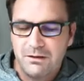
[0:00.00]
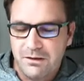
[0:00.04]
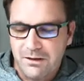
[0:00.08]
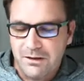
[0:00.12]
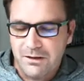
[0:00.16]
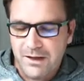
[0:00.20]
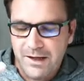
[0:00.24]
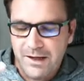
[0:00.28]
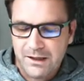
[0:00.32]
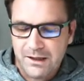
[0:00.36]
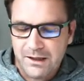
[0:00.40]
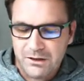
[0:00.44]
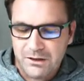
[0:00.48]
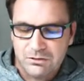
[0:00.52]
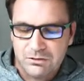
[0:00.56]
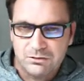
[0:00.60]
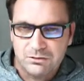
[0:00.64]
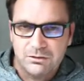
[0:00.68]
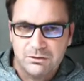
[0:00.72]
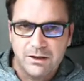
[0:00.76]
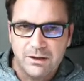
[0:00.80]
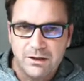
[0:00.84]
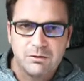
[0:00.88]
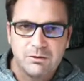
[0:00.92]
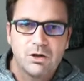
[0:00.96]
the actual
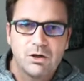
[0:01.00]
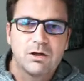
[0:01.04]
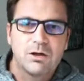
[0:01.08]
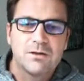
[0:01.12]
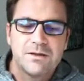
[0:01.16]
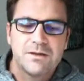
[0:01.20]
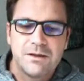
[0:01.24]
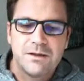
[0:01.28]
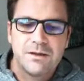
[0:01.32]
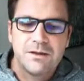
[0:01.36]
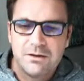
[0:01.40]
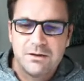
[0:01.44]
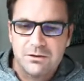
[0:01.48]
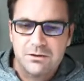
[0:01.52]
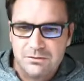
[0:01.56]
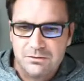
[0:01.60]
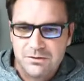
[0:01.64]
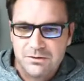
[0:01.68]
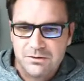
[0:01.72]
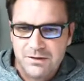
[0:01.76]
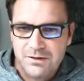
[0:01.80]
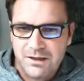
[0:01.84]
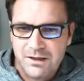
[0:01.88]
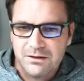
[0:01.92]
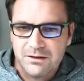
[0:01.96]
content in your
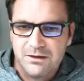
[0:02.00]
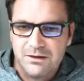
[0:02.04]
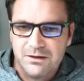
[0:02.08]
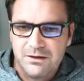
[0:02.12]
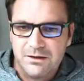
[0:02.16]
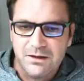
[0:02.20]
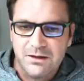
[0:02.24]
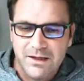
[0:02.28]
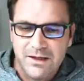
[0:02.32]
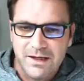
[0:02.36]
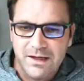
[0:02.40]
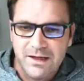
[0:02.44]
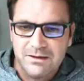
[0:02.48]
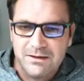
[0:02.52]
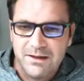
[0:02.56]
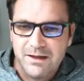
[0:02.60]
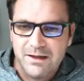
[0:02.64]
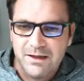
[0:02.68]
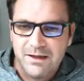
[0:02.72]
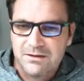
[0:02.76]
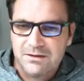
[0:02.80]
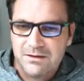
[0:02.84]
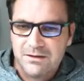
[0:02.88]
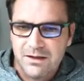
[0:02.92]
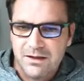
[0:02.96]
site, and you can add tags.